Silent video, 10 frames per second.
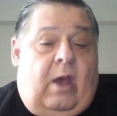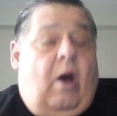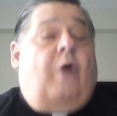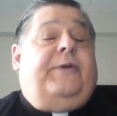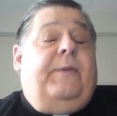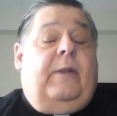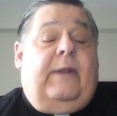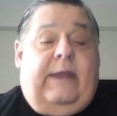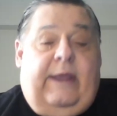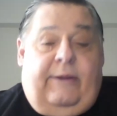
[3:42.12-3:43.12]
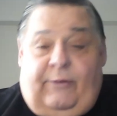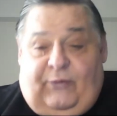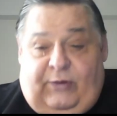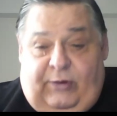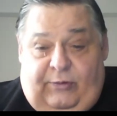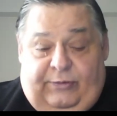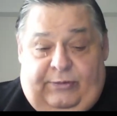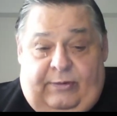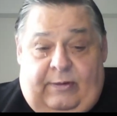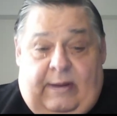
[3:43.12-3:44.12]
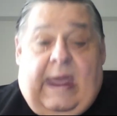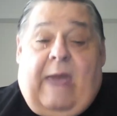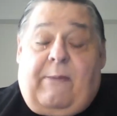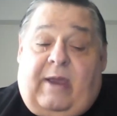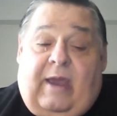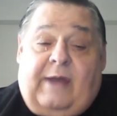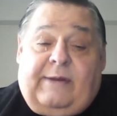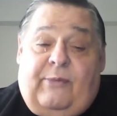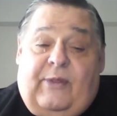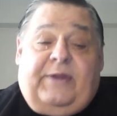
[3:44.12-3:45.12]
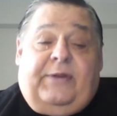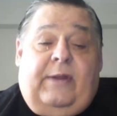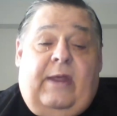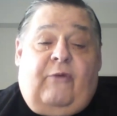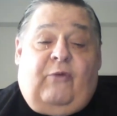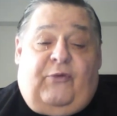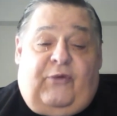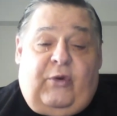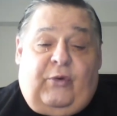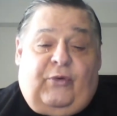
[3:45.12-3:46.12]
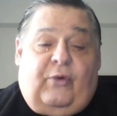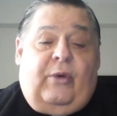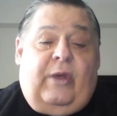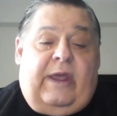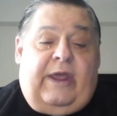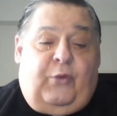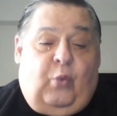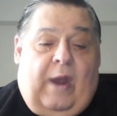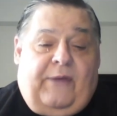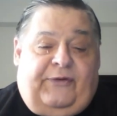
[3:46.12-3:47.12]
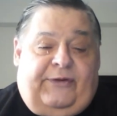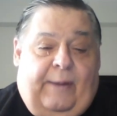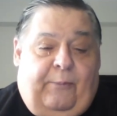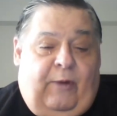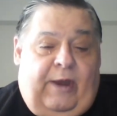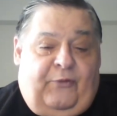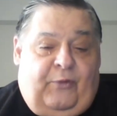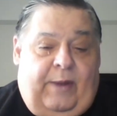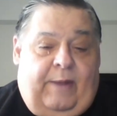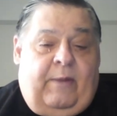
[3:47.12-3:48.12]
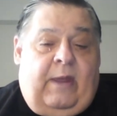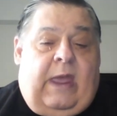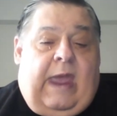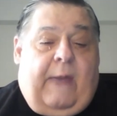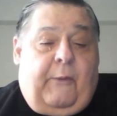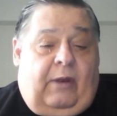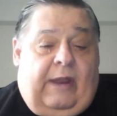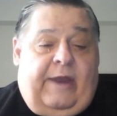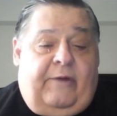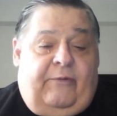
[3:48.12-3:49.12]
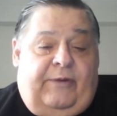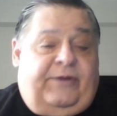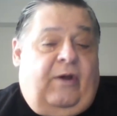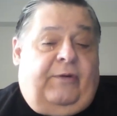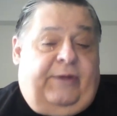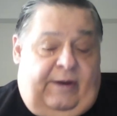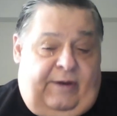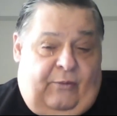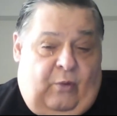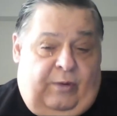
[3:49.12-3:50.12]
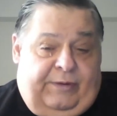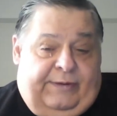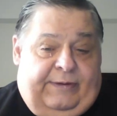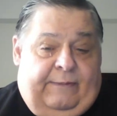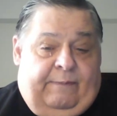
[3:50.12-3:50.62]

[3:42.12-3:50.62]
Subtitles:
Ultimately, he refused. And because of this refusal, his wife separated from him and would later result in a divorce.